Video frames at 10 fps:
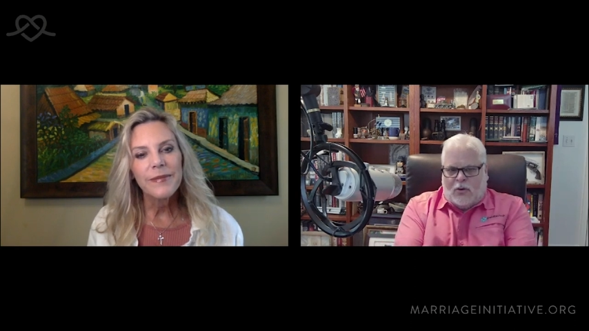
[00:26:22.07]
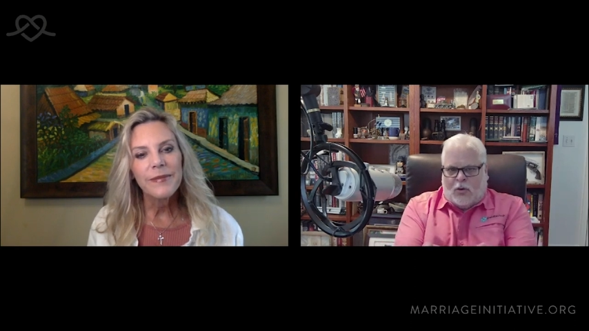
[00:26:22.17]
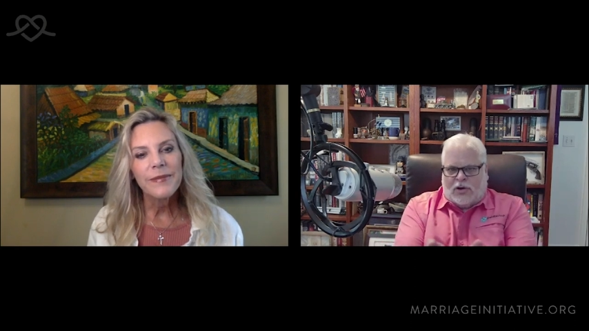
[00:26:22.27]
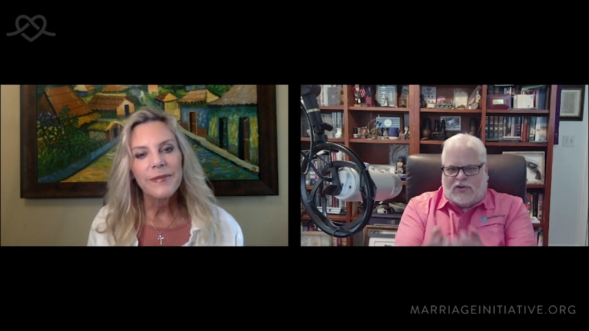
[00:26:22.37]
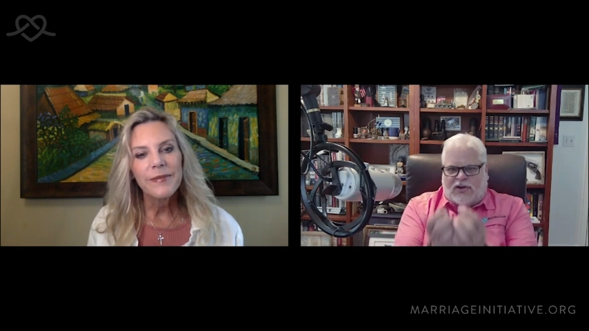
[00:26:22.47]

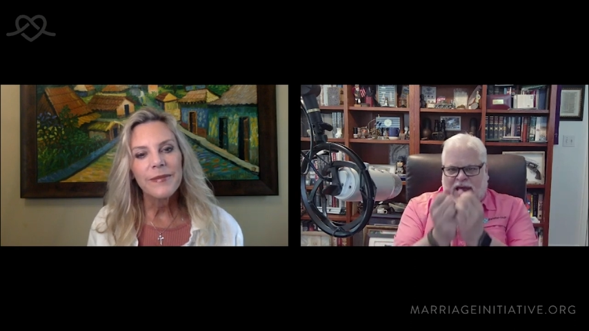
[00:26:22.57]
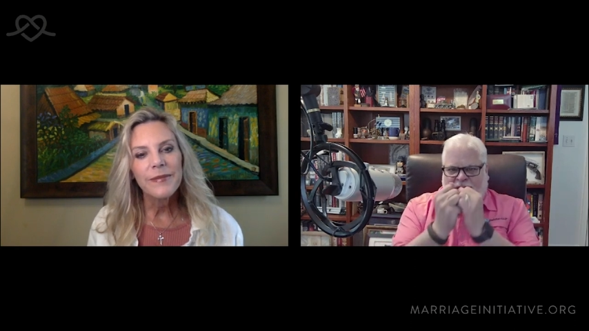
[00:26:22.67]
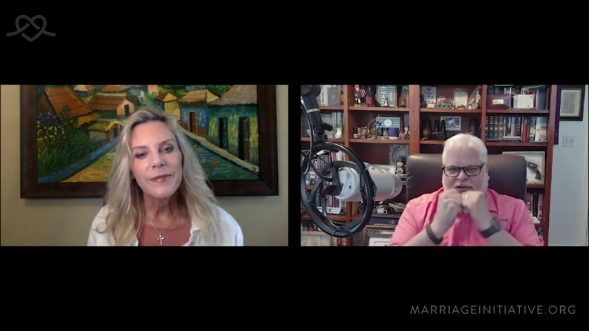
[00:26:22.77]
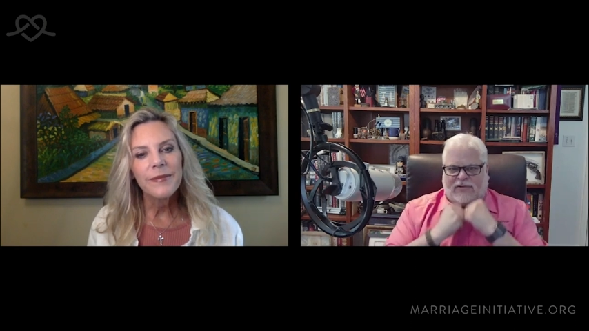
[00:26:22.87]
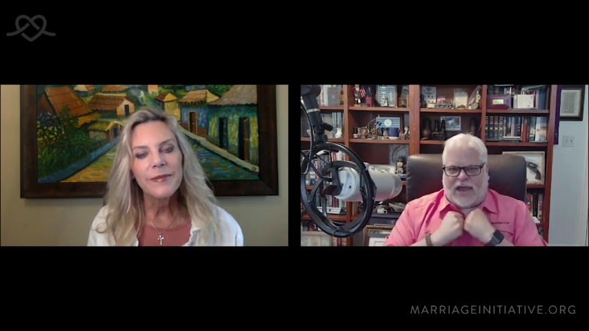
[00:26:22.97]
Speaker 1: or does she
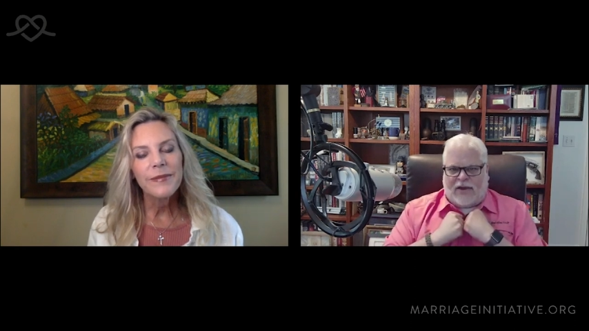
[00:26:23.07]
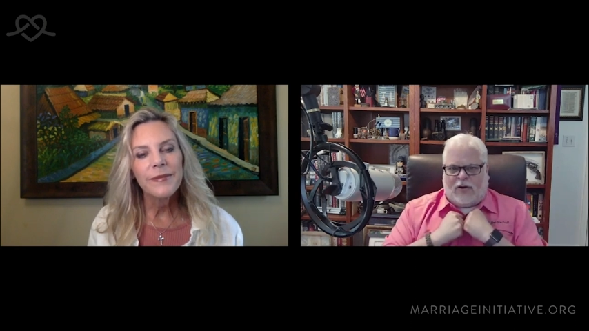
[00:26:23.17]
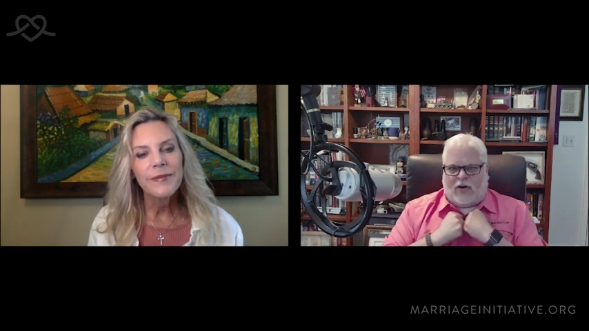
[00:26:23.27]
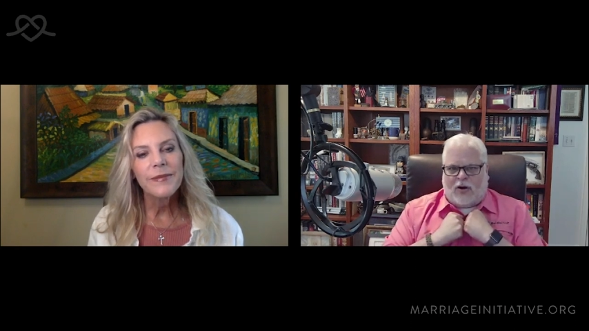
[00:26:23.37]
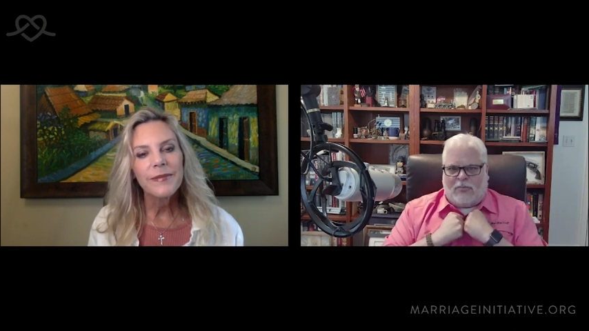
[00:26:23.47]
have to take
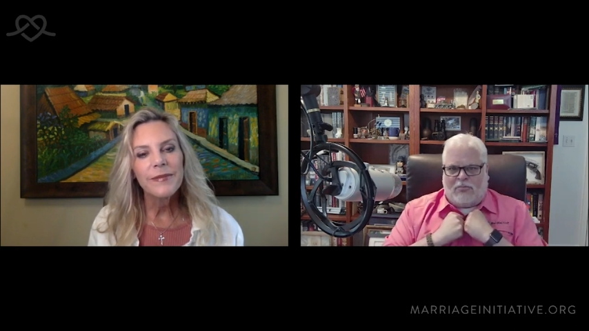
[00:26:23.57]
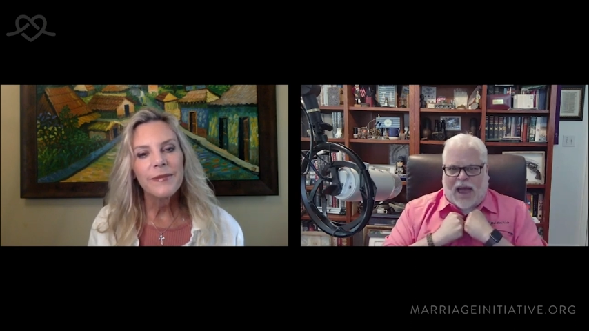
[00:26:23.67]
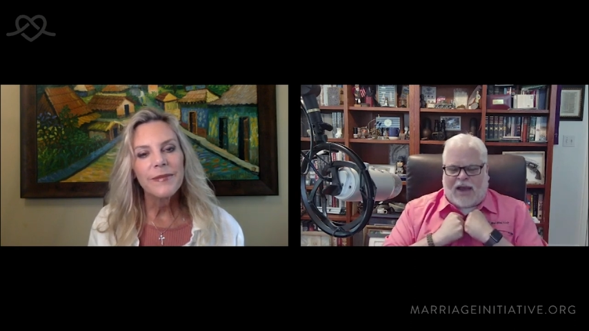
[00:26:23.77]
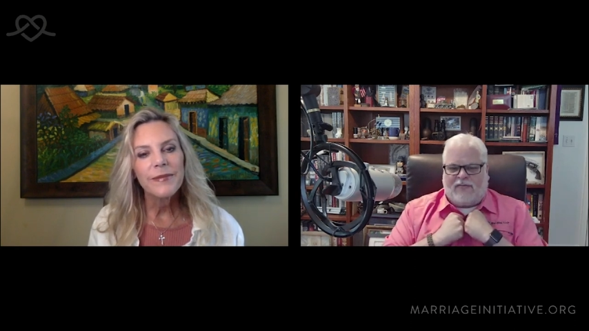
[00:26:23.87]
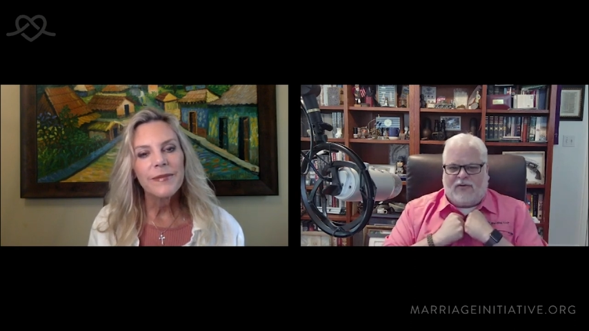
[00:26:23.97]
her heart
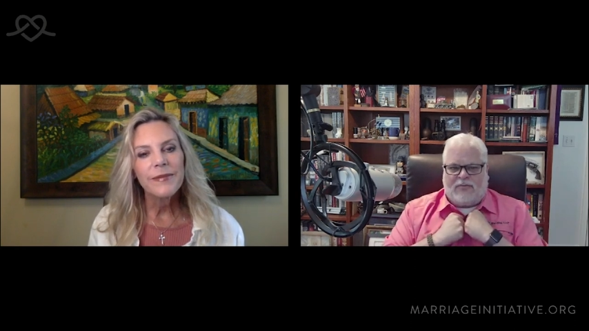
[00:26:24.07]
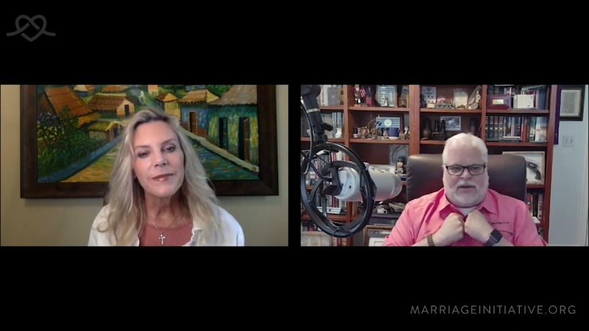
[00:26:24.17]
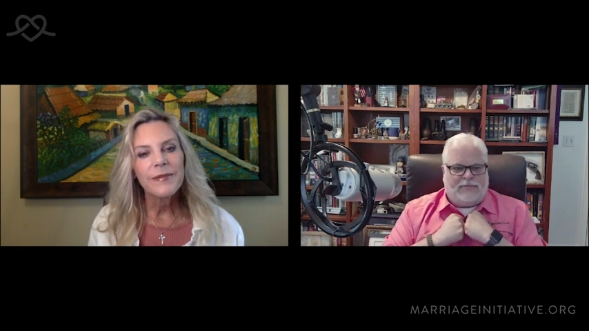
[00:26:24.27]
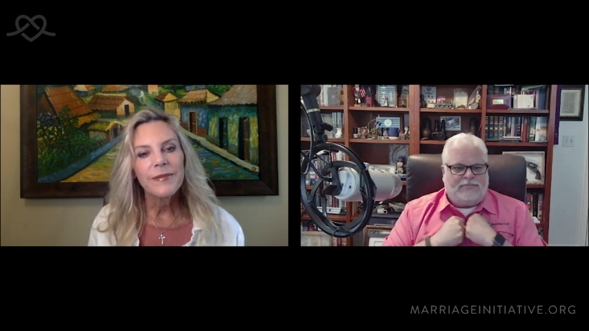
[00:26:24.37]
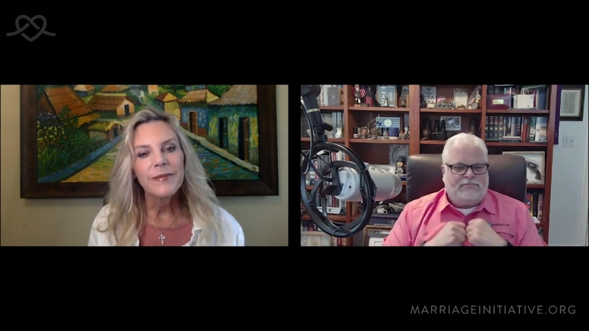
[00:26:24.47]
back from me?